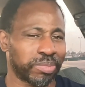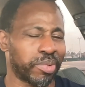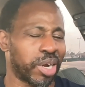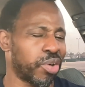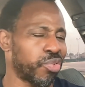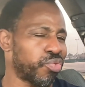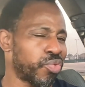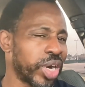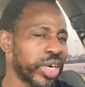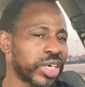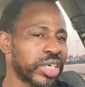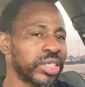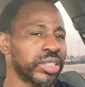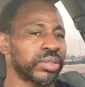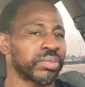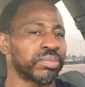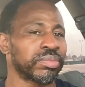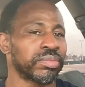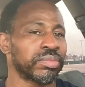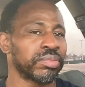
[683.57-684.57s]
my record,
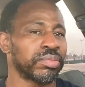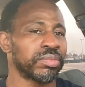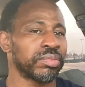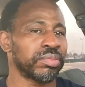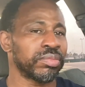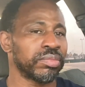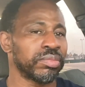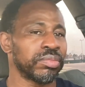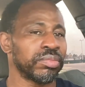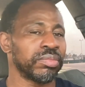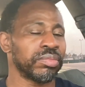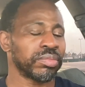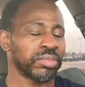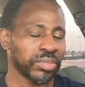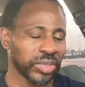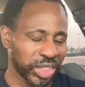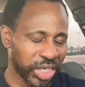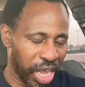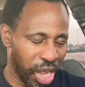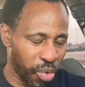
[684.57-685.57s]

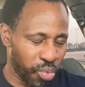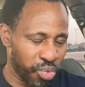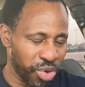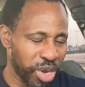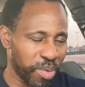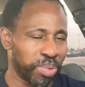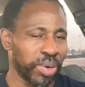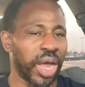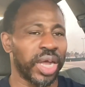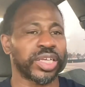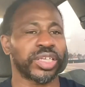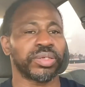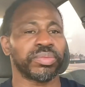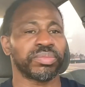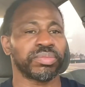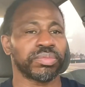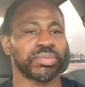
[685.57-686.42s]
I will block it.